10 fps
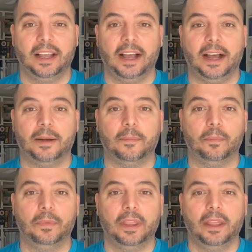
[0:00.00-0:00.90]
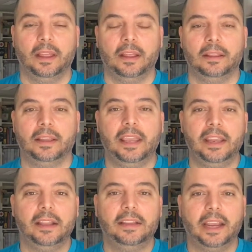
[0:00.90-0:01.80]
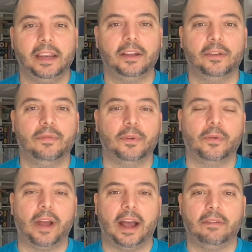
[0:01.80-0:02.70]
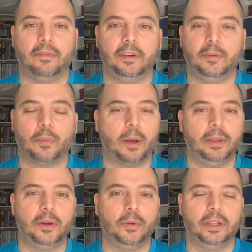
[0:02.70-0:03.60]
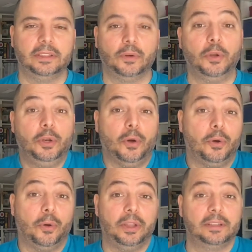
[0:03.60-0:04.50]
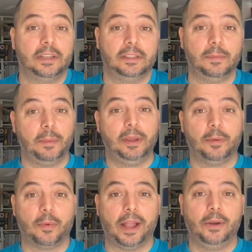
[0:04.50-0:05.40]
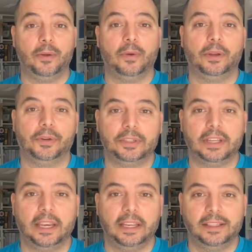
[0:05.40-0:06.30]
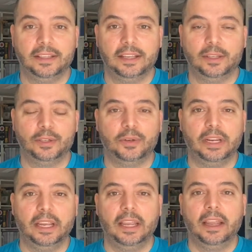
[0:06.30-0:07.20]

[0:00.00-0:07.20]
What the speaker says: The key to taking a good photograph, and you probably know this, or you don't know this because maybe you're brand new and you're just getting into the industry,